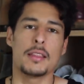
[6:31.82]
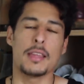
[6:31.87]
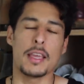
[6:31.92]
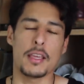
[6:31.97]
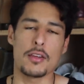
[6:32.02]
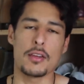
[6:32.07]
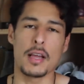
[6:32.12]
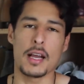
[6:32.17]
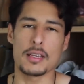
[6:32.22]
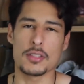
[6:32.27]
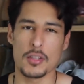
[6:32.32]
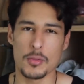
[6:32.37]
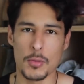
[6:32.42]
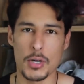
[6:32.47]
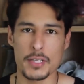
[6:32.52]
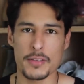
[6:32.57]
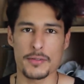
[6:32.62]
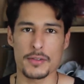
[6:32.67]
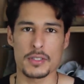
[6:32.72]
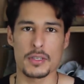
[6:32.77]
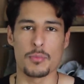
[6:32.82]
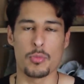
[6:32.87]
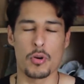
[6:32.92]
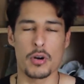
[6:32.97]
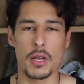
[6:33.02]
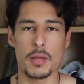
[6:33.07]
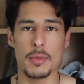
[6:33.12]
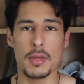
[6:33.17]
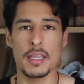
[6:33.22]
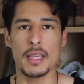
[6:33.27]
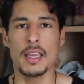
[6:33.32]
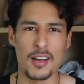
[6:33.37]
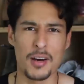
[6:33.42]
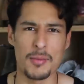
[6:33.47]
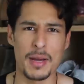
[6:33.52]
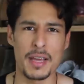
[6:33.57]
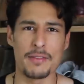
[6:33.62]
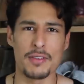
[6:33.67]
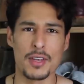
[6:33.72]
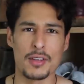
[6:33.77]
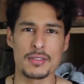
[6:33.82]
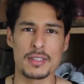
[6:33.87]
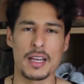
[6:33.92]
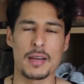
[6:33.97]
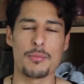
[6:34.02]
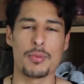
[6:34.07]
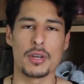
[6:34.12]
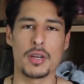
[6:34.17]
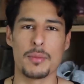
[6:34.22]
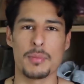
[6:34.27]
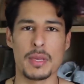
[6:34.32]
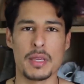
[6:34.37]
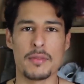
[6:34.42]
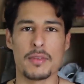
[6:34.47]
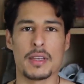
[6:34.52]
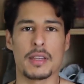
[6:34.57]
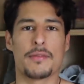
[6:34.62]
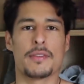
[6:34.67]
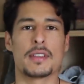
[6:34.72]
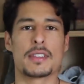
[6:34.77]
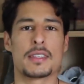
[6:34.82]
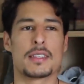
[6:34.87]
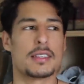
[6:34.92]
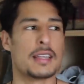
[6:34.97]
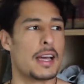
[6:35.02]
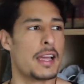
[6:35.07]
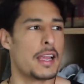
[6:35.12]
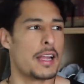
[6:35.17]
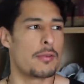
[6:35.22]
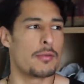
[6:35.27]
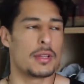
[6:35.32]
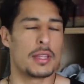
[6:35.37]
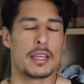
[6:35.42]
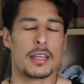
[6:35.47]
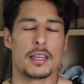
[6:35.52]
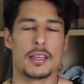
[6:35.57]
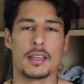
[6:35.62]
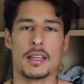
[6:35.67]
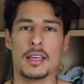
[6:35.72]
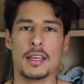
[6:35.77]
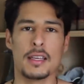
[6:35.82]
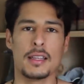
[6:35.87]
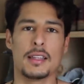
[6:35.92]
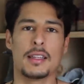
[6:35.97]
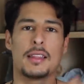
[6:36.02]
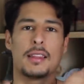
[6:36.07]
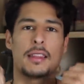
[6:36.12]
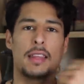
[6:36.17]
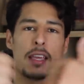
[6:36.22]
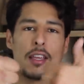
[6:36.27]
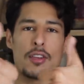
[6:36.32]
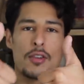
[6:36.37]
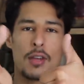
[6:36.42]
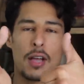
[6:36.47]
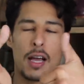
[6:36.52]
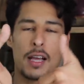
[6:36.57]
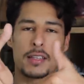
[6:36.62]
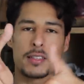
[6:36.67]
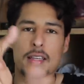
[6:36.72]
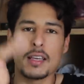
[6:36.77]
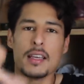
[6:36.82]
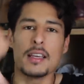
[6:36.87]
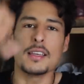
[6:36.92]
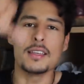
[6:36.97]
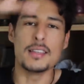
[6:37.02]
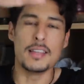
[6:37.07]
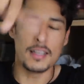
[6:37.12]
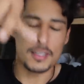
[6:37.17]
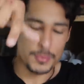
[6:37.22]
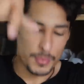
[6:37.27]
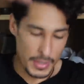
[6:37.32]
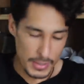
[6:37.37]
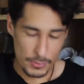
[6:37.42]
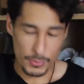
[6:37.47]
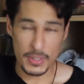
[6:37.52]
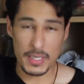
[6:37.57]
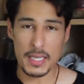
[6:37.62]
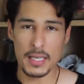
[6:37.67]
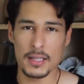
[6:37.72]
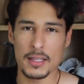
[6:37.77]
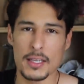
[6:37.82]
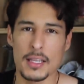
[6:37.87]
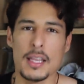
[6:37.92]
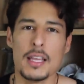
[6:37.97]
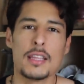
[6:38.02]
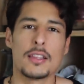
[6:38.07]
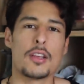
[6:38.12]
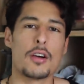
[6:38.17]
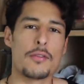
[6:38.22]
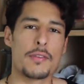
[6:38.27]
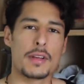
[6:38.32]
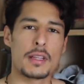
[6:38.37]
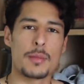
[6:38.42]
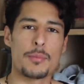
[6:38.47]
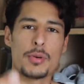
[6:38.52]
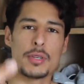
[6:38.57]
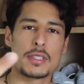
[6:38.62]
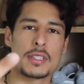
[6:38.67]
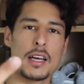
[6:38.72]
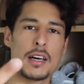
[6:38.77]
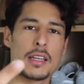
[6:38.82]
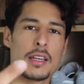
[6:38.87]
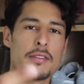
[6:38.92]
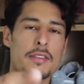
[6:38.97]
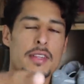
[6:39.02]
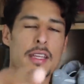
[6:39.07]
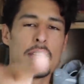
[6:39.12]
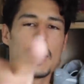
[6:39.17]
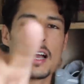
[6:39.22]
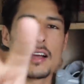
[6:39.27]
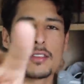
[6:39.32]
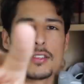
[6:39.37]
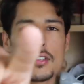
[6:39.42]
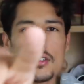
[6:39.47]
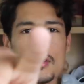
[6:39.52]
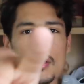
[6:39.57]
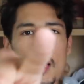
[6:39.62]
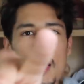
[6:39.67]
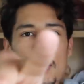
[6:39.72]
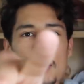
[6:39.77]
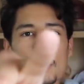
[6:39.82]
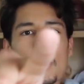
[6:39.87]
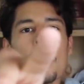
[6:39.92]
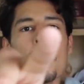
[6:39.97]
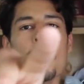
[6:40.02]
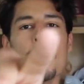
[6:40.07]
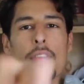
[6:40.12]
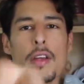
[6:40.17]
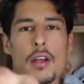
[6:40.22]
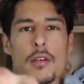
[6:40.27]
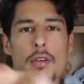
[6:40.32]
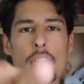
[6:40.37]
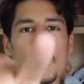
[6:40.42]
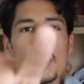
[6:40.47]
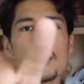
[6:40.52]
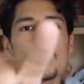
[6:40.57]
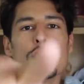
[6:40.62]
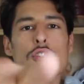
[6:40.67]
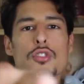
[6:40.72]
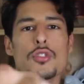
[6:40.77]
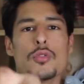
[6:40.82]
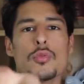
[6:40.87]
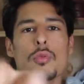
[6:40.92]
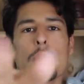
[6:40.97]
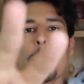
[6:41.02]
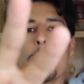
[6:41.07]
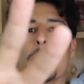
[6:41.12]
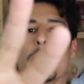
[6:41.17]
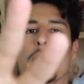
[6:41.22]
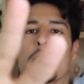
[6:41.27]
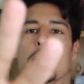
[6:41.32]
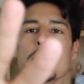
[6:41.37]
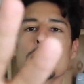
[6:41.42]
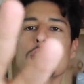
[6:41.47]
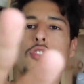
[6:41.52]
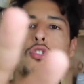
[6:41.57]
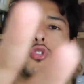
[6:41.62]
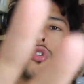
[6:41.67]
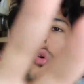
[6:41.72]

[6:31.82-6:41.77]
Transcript: Thank you guys so much for supporting me and all my videos that I put up, even if it's not hair related. Thank you guys. Young Spades, we kill it. Don't forget to push down everything. I'll see you guys very soon. Peace.